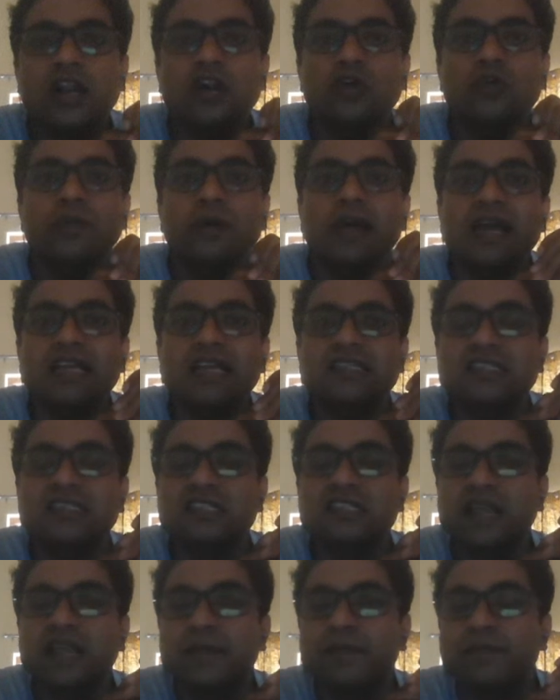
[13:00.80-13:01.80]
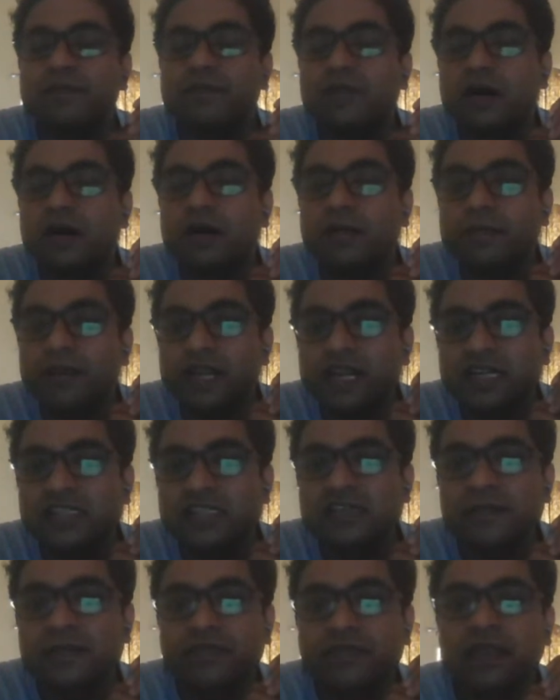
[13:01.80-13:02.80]
kind of S-shaped
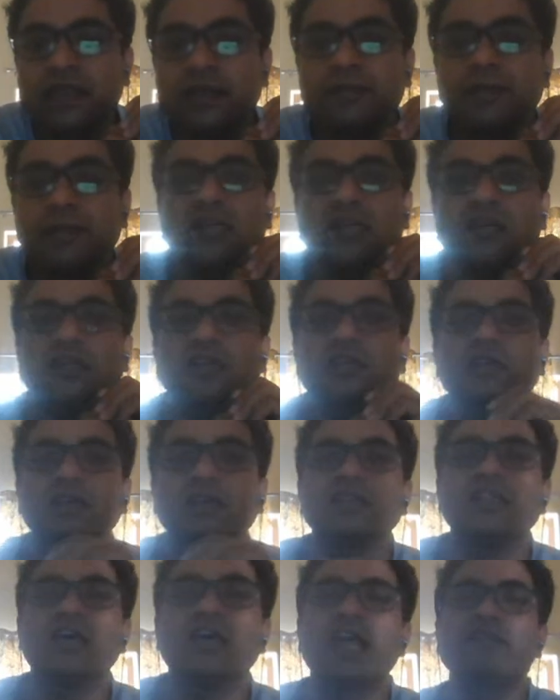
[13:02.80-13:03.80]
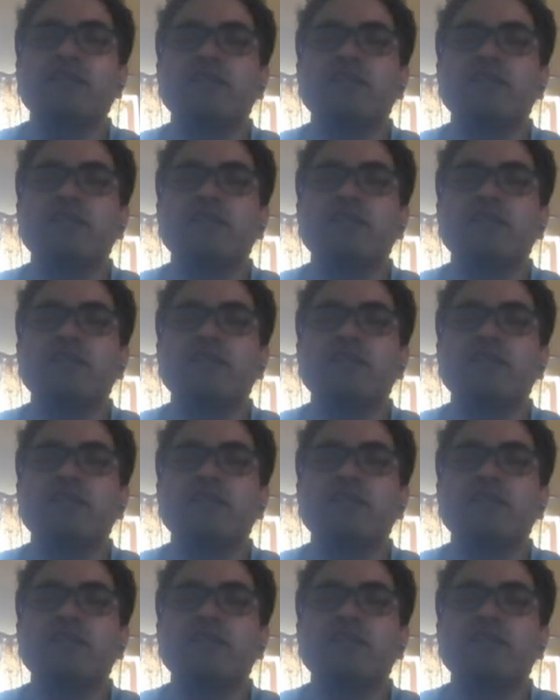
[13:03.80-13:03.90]
blades. But the